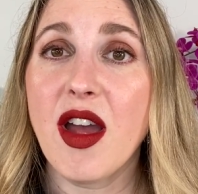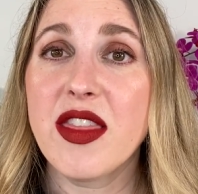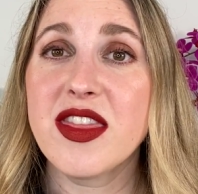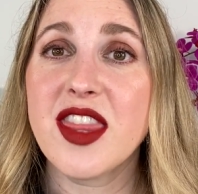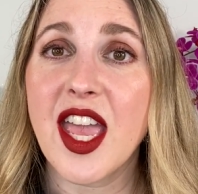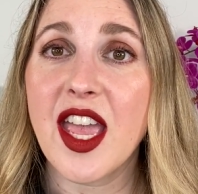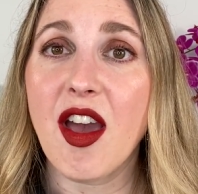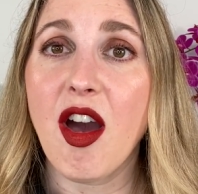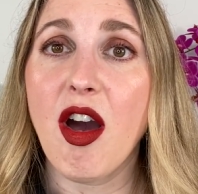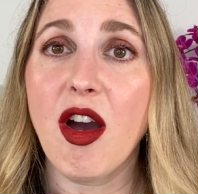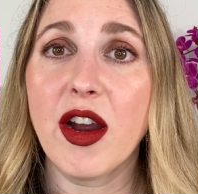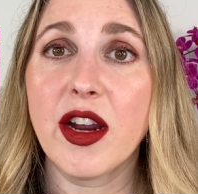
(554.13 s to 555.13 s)
They
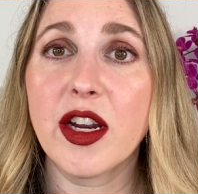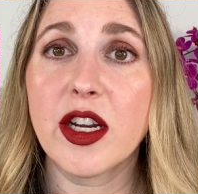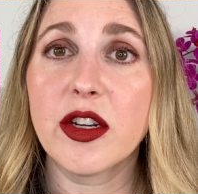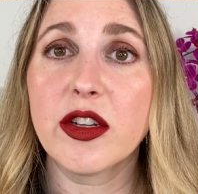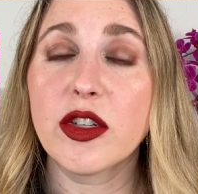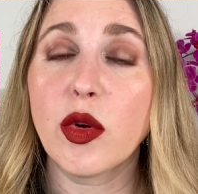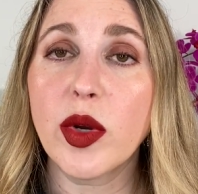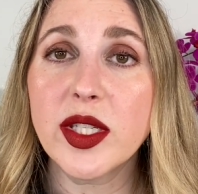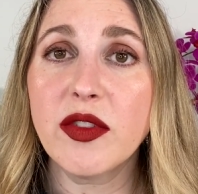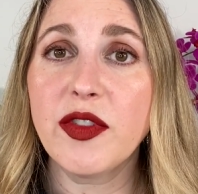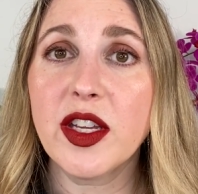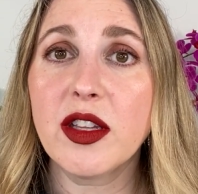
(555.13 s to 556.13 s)
are going to
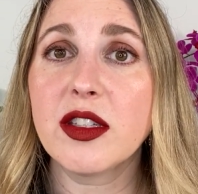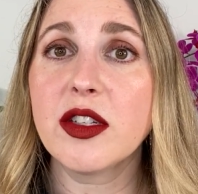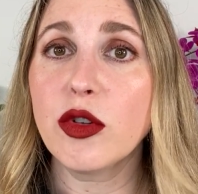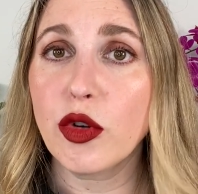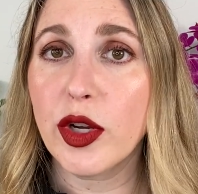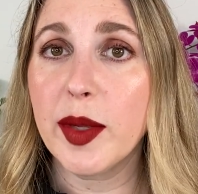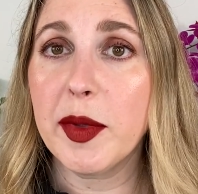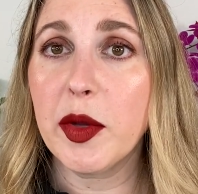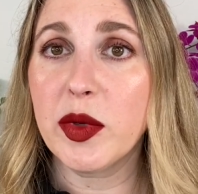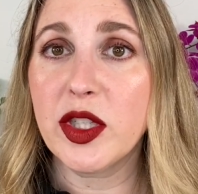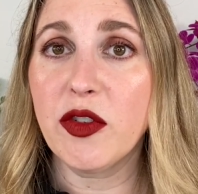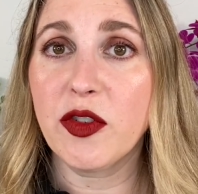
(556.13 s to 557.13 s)
feel a little creamy
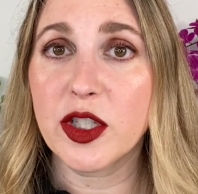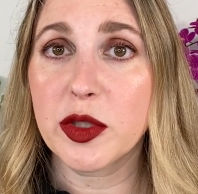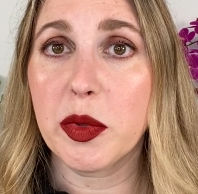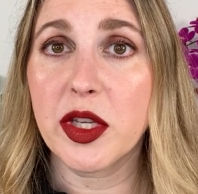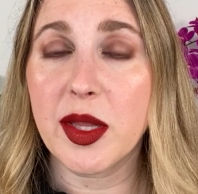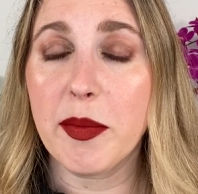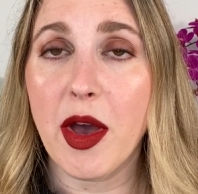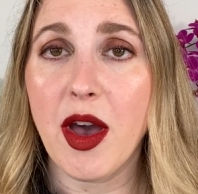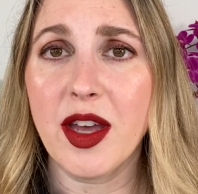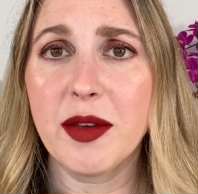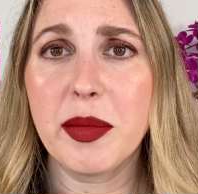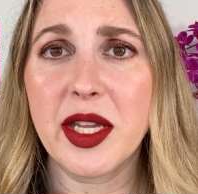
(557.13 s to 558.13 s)
when you first put them
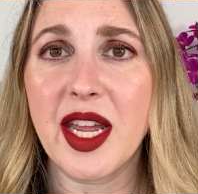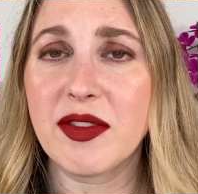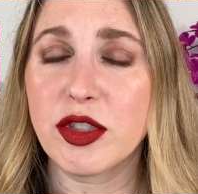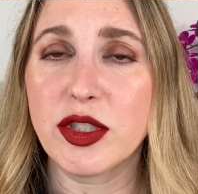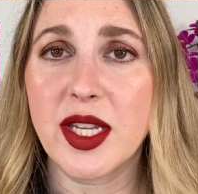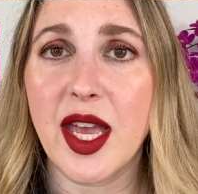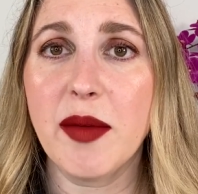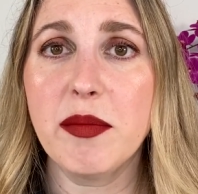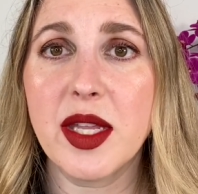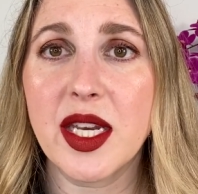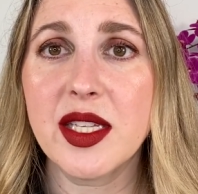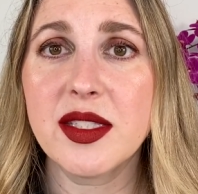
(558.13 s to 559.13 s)
on, but after ten
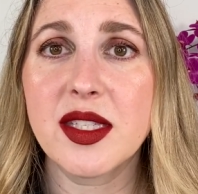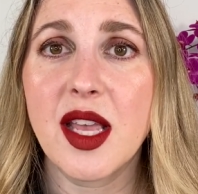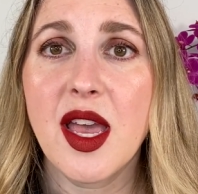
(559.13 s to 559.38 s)
minutes,